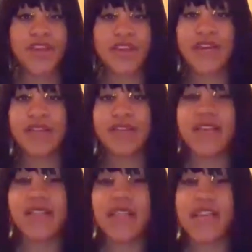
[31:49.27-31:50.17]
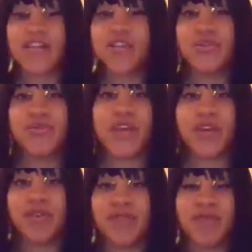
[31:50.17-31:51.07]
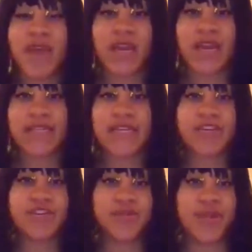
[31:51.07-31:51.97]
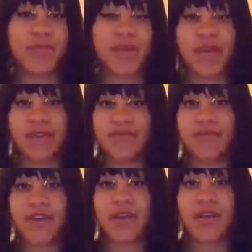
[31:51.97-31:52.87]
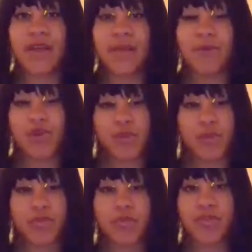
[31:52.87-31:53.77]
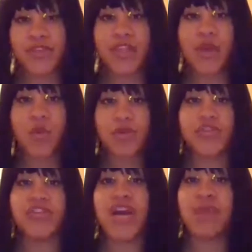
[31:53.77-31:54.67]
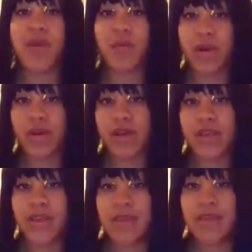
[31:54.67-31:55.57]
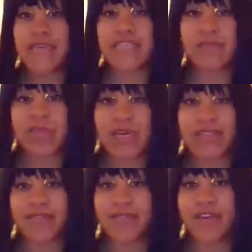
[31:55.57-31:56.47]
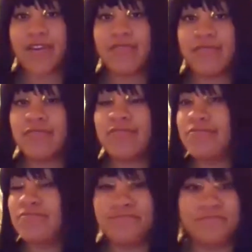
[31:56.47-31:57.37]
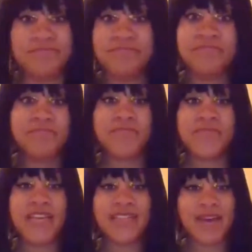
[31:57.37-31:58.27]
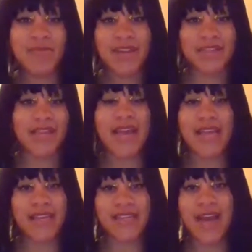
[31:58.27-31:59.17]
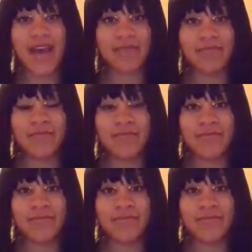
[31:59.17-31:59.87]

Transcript: And a lot of the things that they do, they don't even recognize that they're doing it because of fear. Most people, the reason they work the job they work is because of fear. It's not because they like their job.